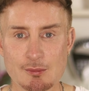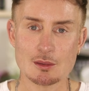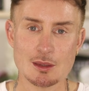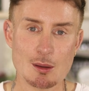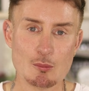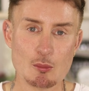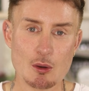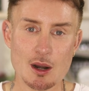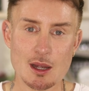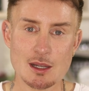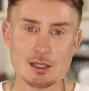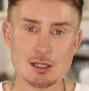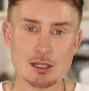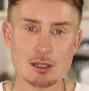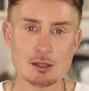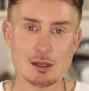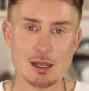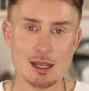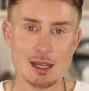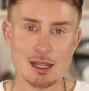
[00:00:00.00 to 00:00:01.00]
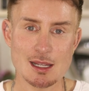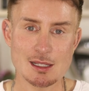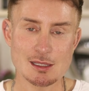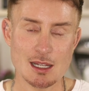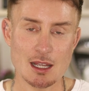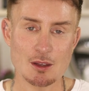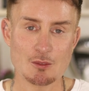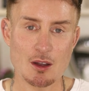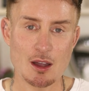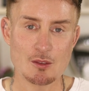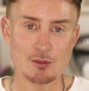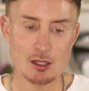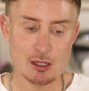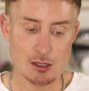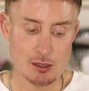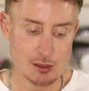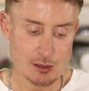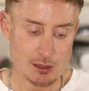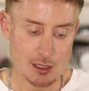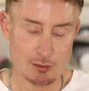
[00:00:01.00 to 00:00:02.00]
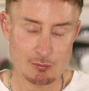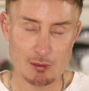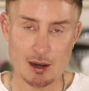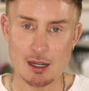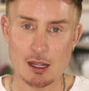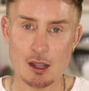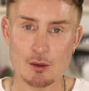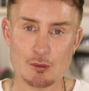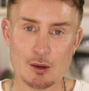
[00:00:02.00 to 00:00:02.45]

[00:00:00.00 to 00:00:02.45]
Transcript: Then what I do is, if I've used a radio